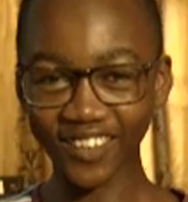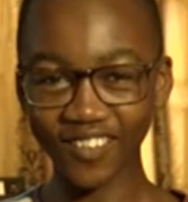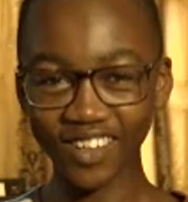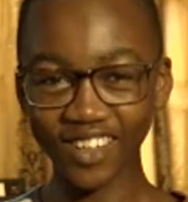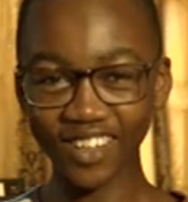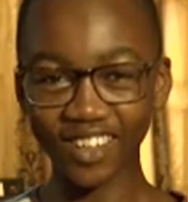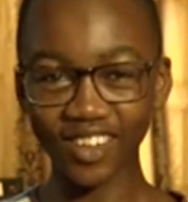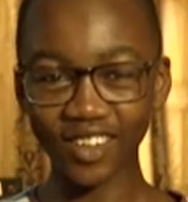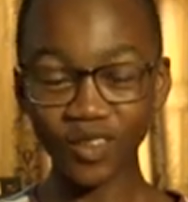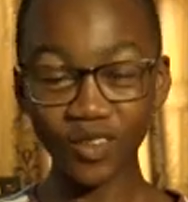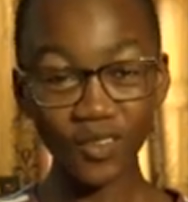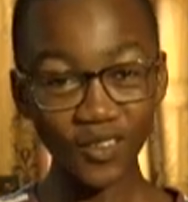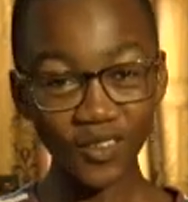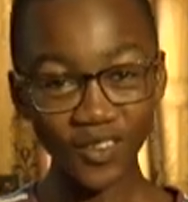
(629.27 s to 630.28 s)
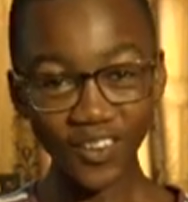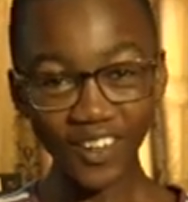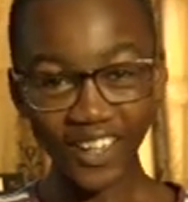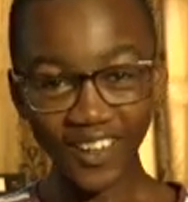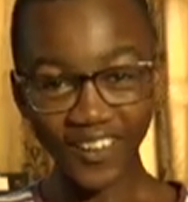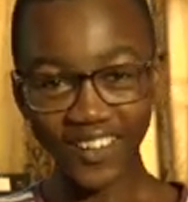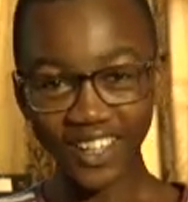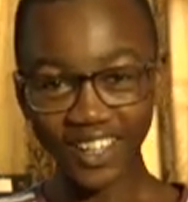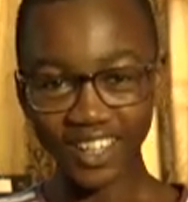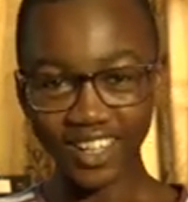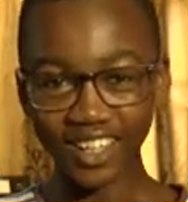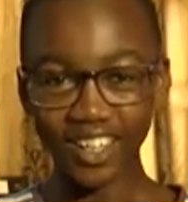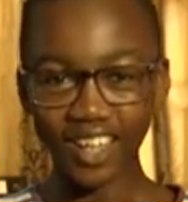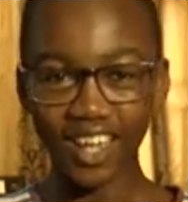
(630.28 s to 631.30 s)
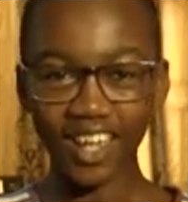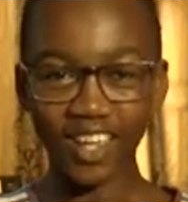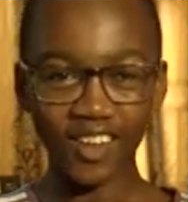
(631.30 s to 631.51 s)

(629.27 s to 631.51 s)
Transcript: as it is with a lot of videos on